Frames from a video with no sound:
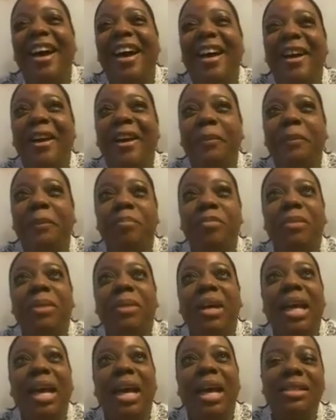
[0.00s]

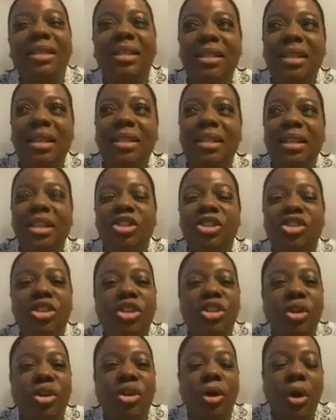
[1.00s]
But Exodus is
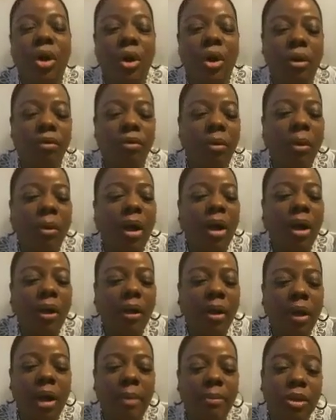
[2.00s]
just your
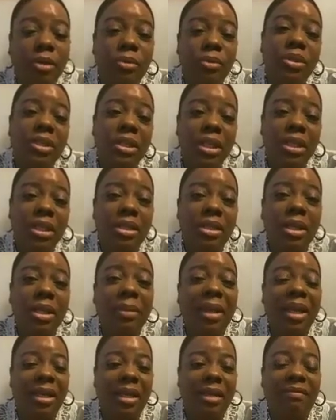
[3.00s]
overall immune
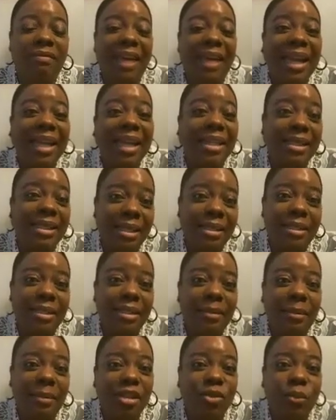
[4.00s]
system and lymphatic
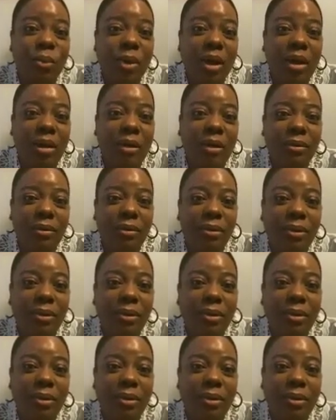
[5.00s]
system as well.